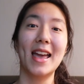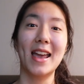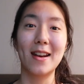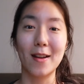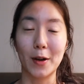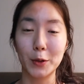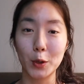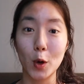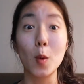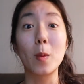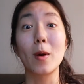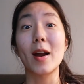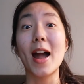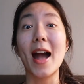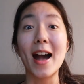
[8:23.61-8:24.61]
in
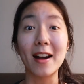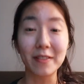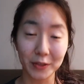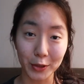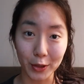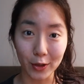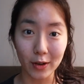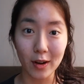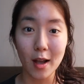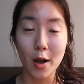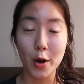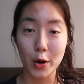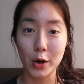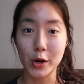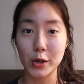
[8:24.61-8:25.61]
October after
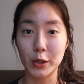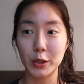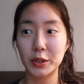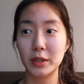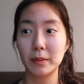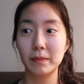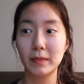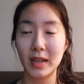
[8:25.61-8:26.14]
hers,